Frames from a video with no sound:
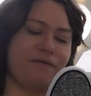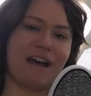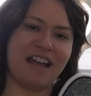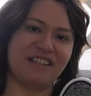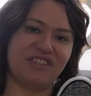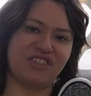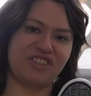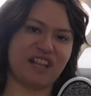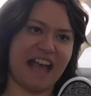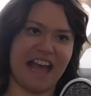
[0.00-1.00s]

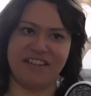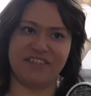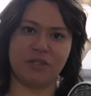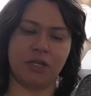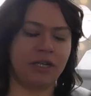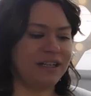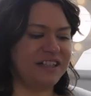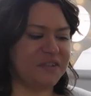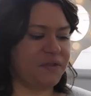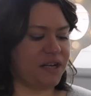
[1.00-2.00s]
Vans-esque
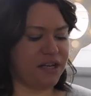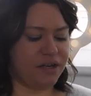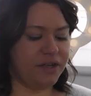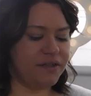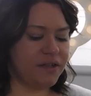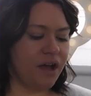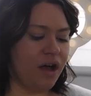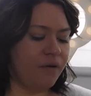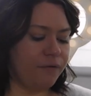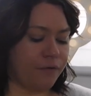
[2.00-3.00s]
sneakers
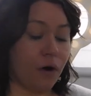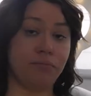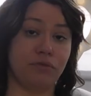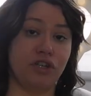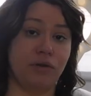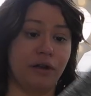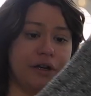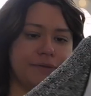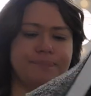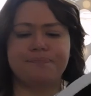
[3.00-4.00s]
from New
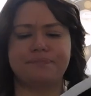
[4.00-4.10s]
Look.